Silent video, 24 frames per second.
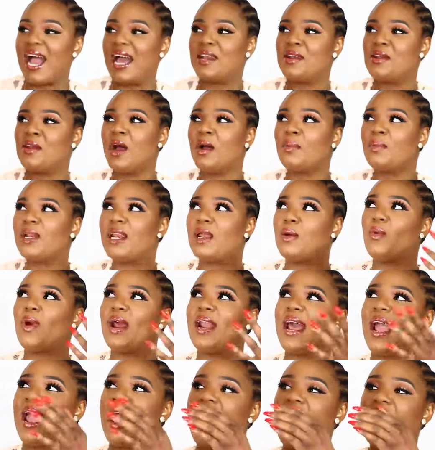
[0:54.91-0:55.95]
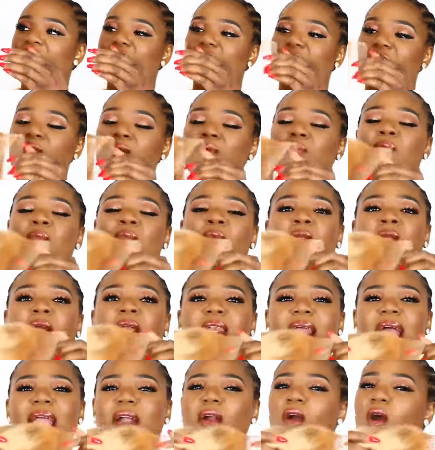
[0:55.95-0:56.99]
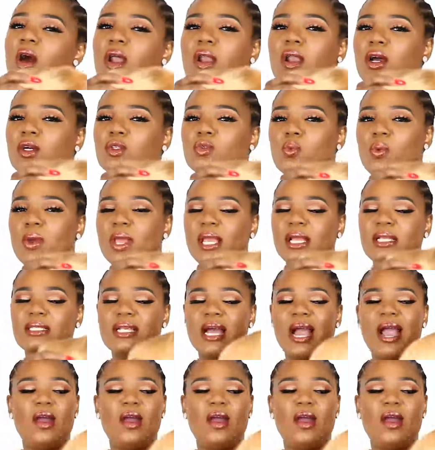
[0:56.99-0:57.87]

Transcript: And normally when I have on like colored wigs,